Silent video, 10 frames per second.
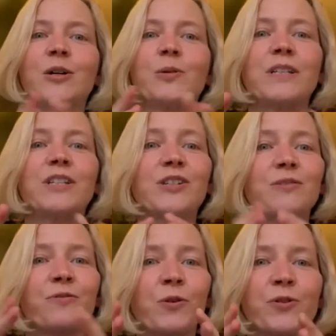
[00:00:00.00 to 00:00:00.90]
which
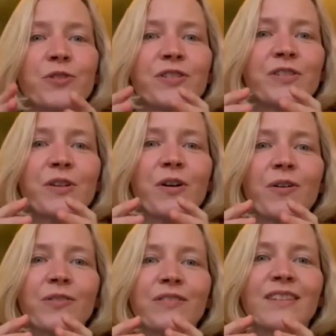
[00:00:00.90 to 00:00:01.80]
focuses
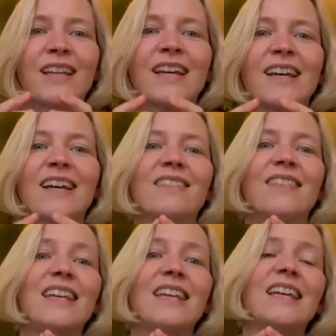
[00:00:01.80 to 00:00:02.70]
on
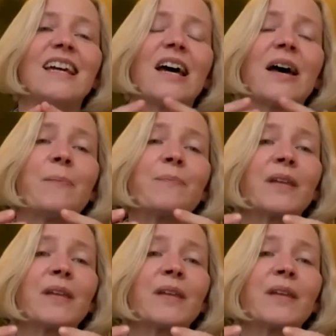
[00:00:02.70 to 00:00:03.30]
the uh,